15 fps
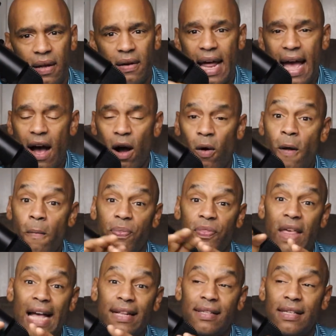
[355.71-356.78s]
Now,
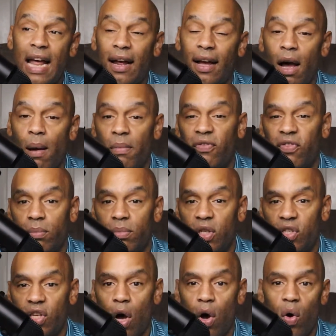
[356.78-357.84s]
that's not coming from
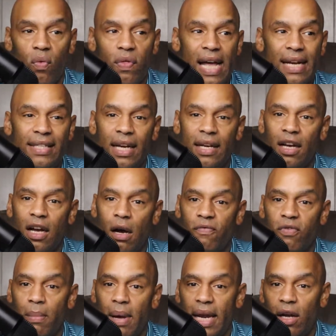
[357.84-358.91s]
DAZN. That didn't come
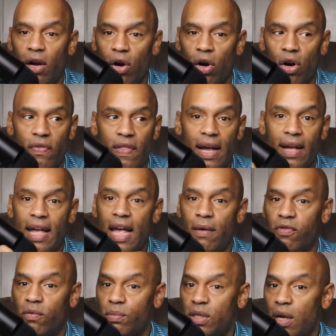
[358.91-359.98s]
from Eddie Hearn. That
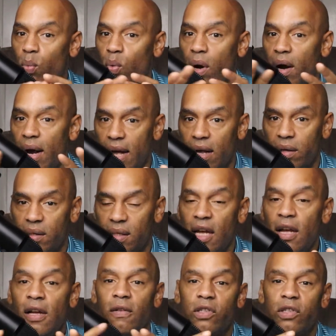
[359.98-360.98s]
came from somewhere else.